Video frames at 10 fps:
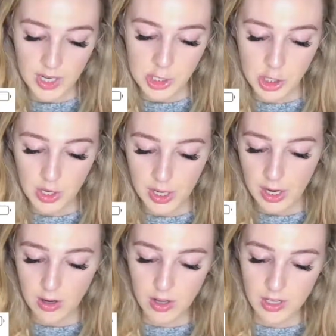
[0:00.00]
I had dark
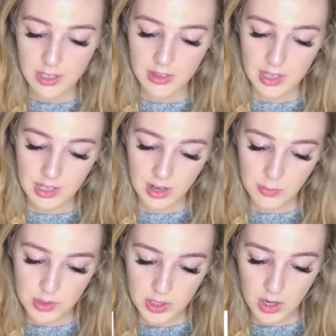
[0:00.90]
hair, all I could think
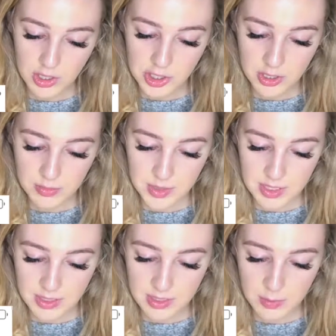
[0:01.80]
of was costumes I
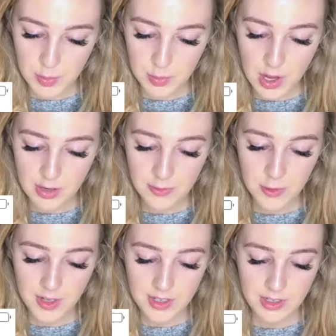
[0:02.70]
needed to be blonde
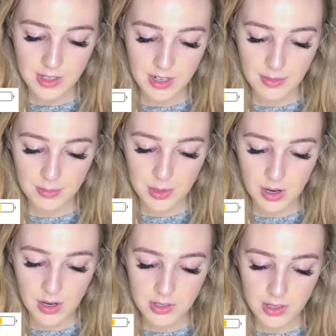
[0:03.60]
for. And now that I'm
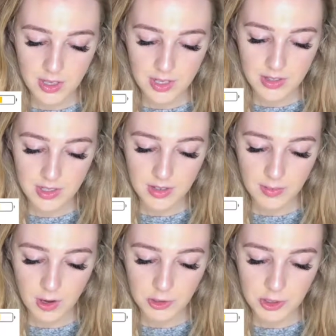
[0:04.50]
blonde, all I can think of
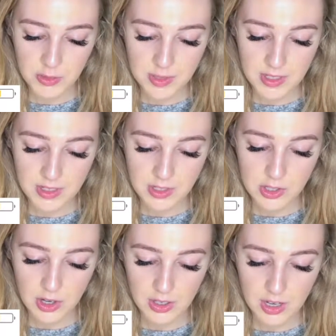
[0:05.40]
costumes I need
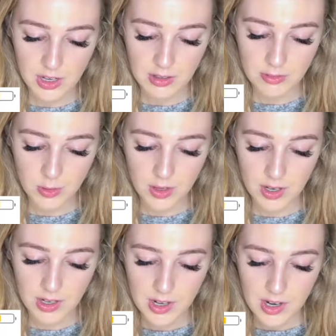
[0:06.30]
dark hair
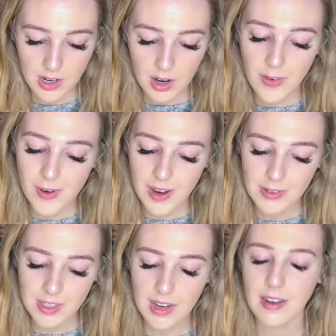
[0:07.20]
for. Oh,
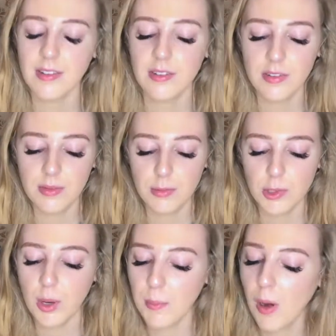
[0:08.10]
I
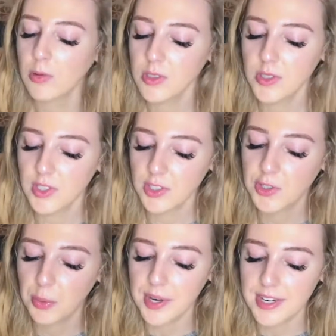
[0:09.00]
composed this
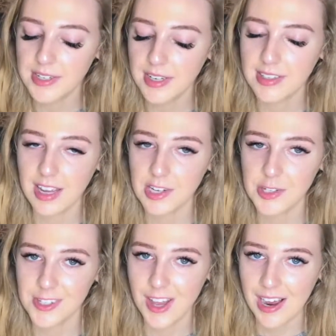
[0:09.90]
tweet in like
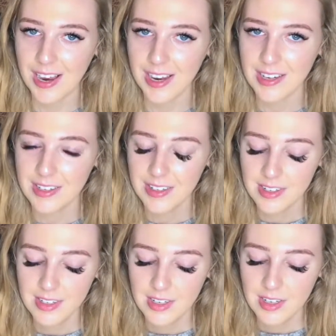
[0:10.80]
July.
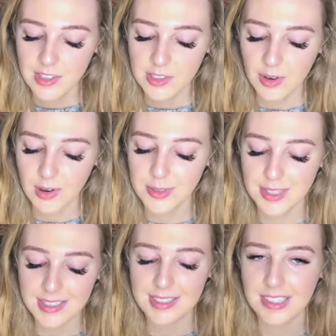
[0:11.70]
So I was
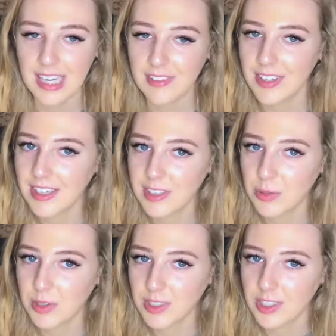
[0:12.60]
like saving it
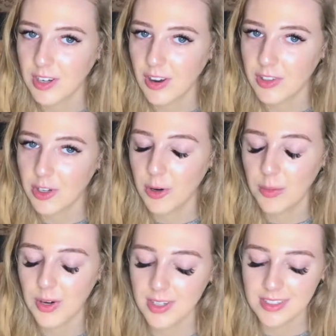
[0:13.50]
towards like
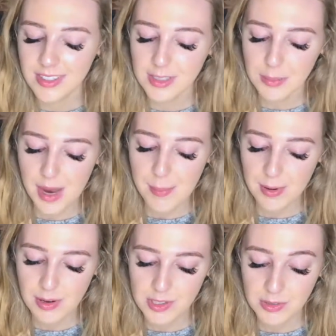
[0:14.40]
October. It's like
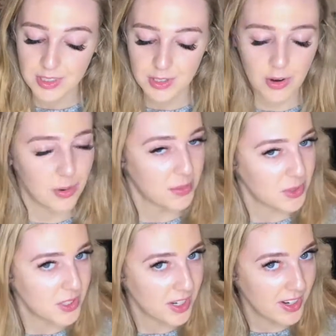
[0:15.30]
September, so it's like
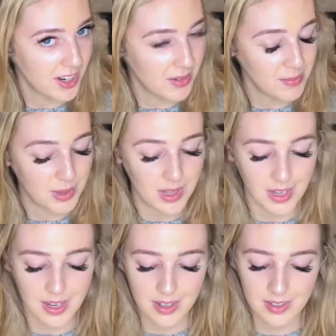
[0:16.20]
almost time, but
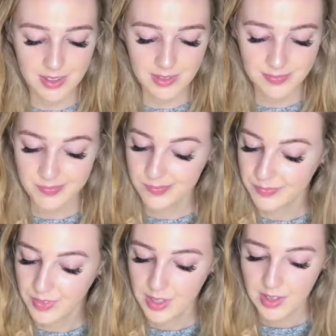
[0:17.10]
like
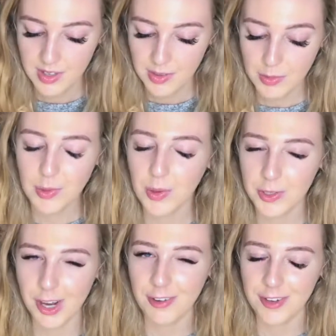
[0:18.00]
we'll
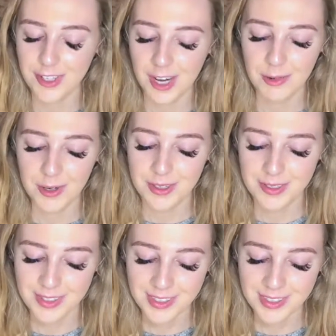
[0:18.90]
hold off on that one.